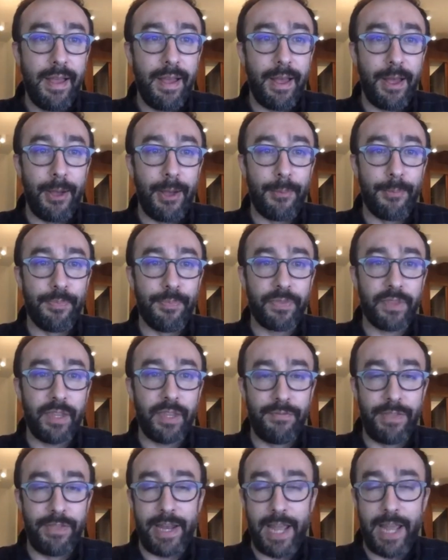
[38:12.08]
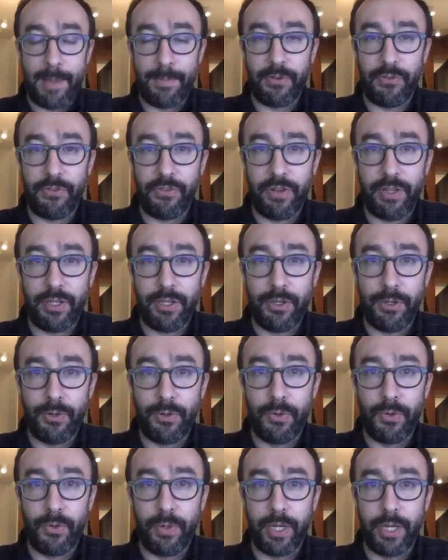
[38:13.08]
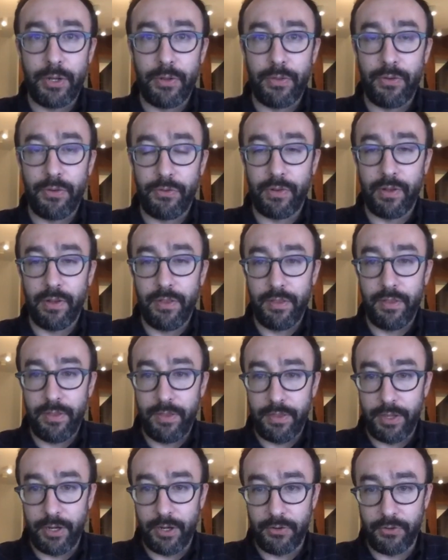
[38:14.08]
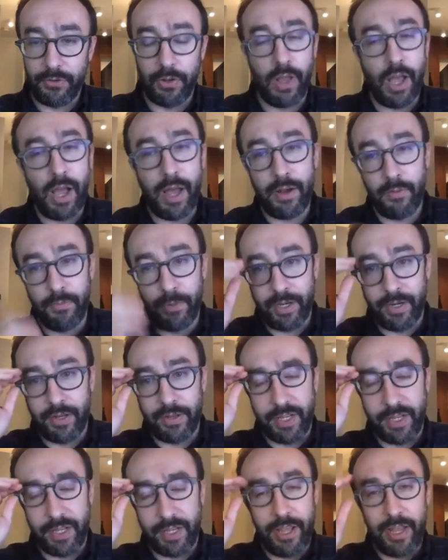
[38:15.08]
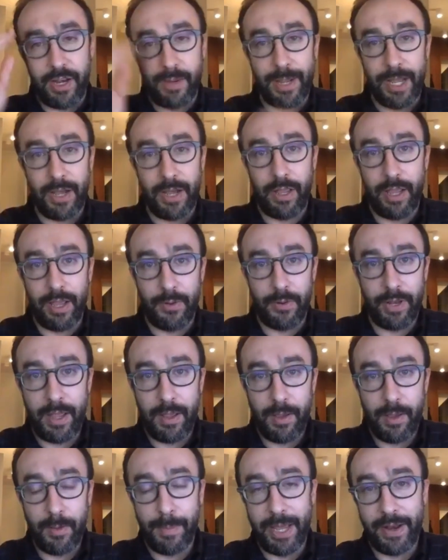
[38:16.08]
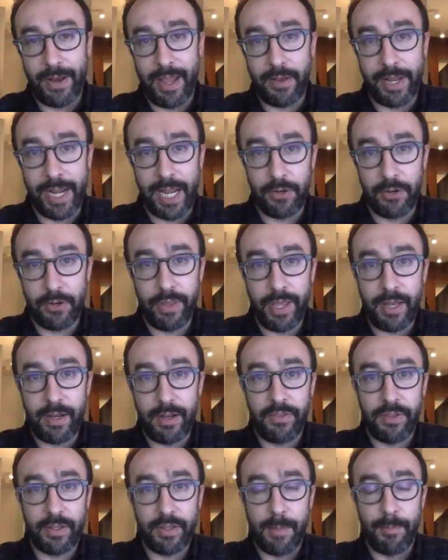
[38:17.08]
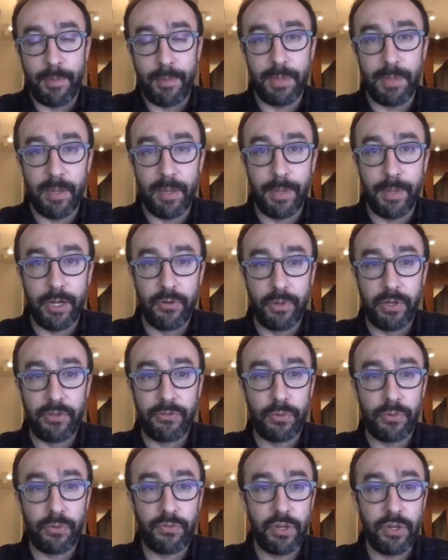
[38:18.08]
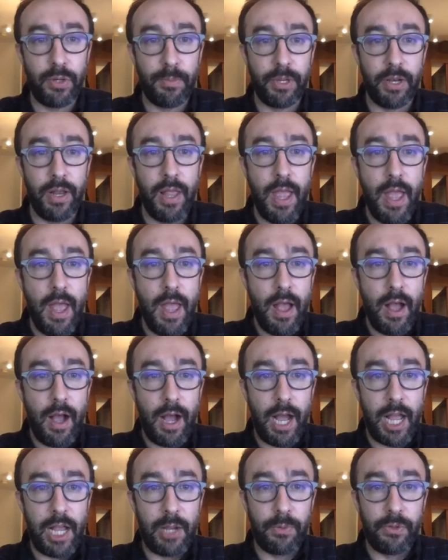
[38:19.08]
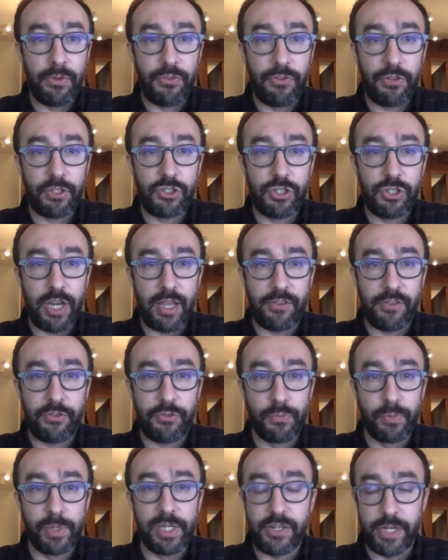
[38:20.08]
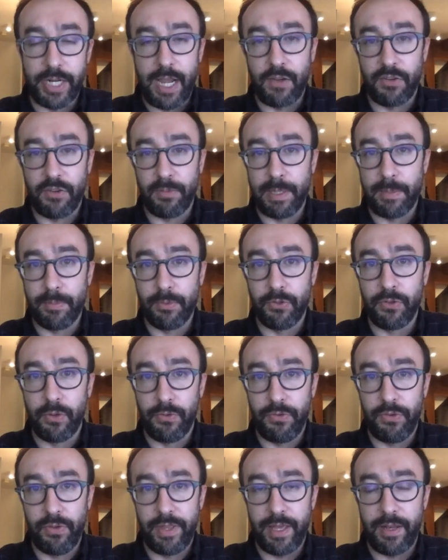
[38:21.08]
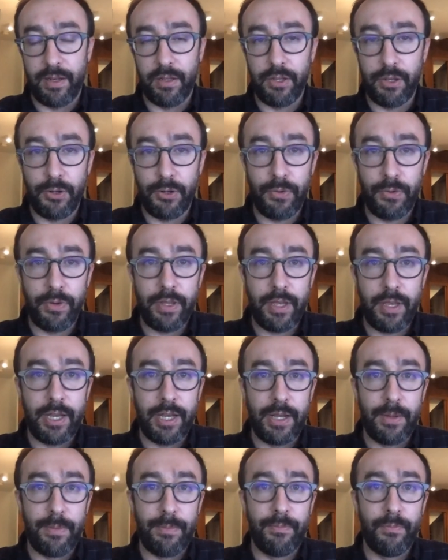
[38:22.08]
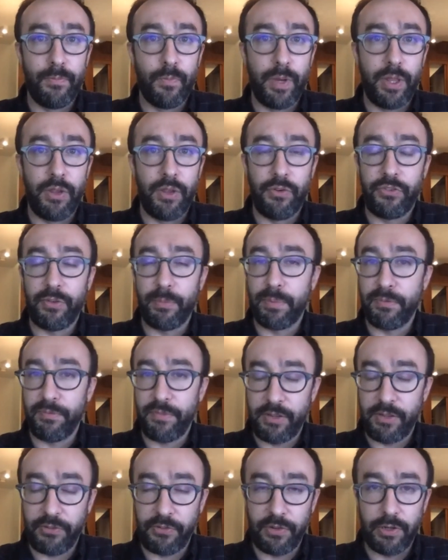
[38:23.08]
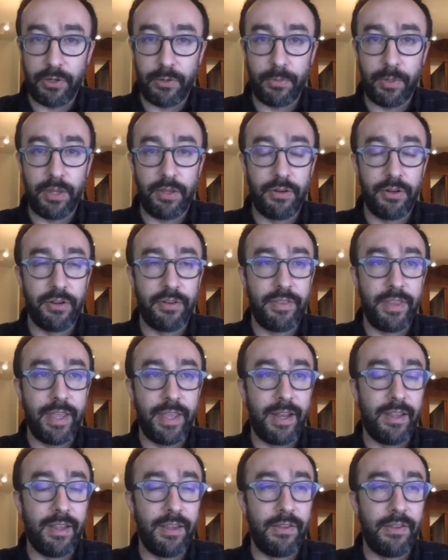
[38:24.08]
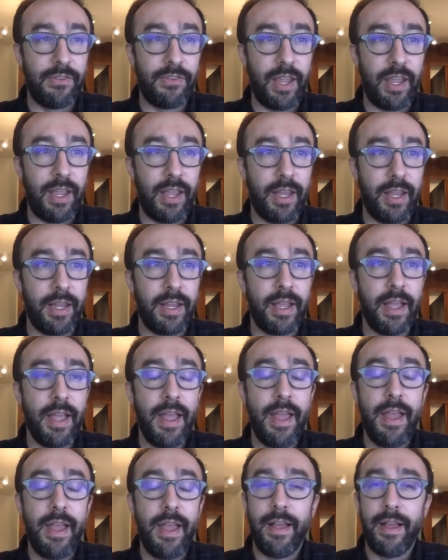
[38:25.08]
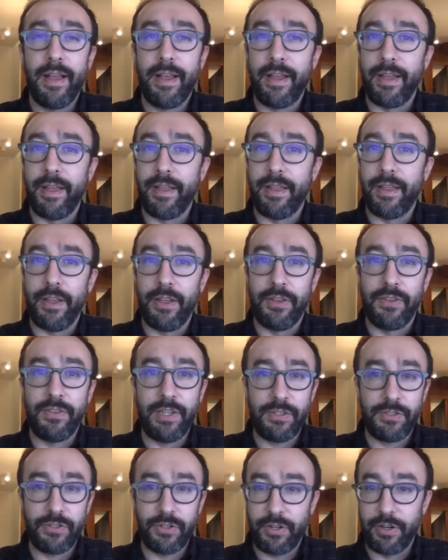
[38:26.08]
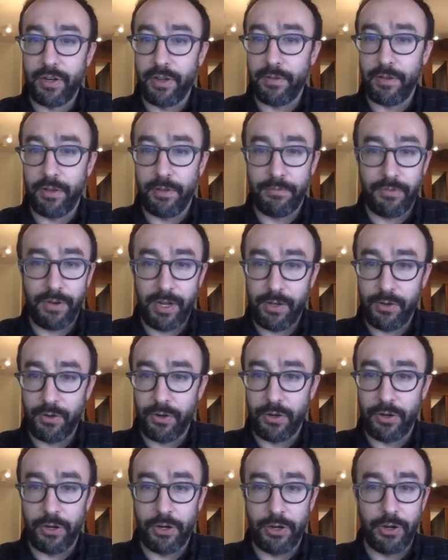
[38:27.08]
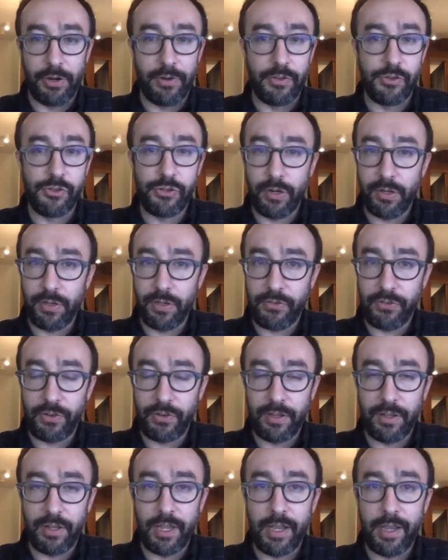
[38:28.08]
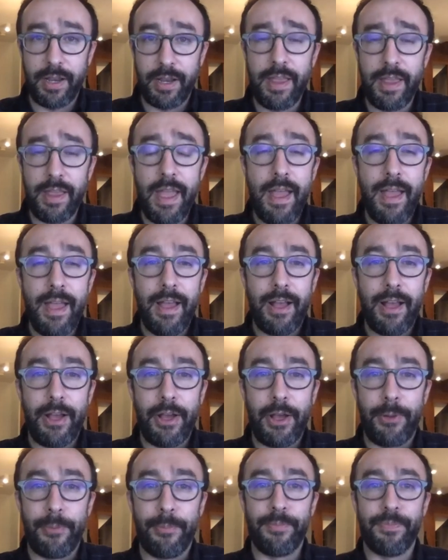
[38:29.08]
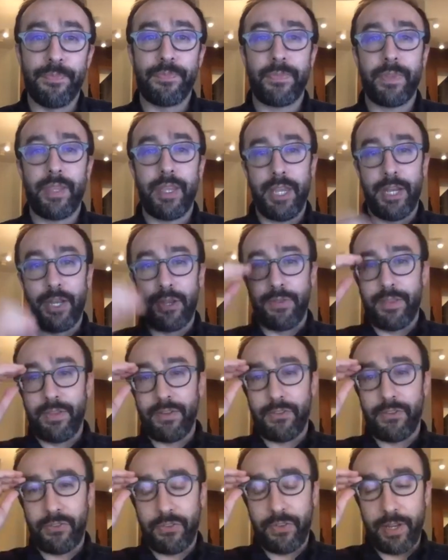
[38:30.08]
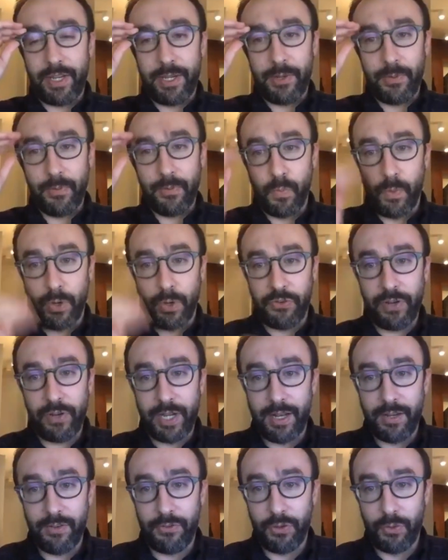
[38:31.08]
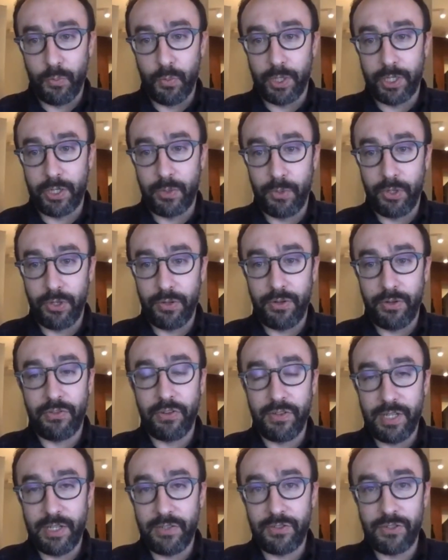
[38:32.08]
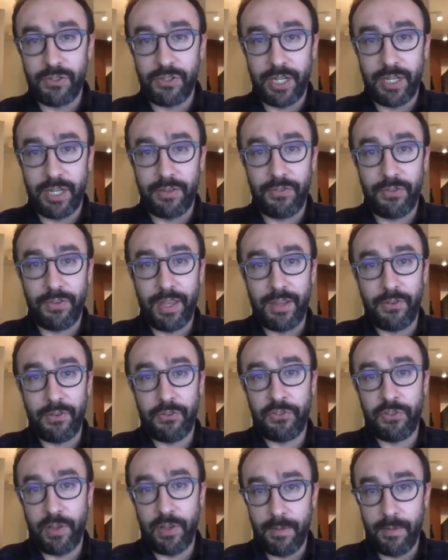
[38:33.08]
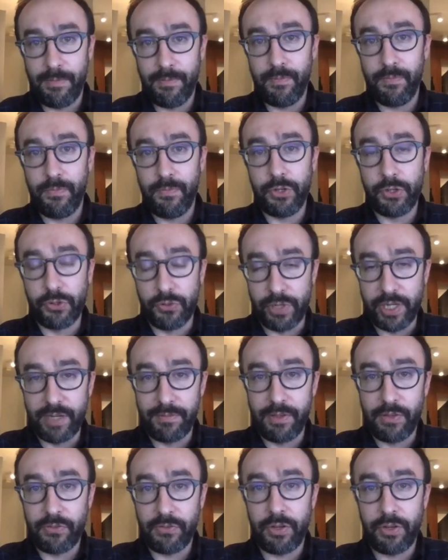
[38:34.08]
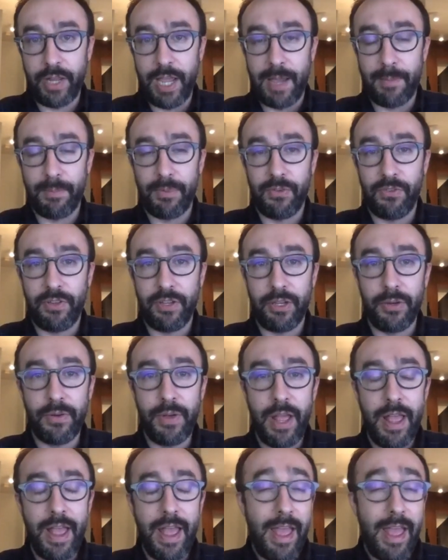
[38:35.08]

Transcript: um, if that happens to you, you know, there's a, there's a lot written on the internet about out, about how to handle that and i think that might be a better resource for you but i would suggest reaching out to people don't do that alone um, whether it's a professor whether that is a, a, a teacher a, a friend or, or, a journalist online um, you know this once you get into the working world there's a decent chance that some degree of this could happen to you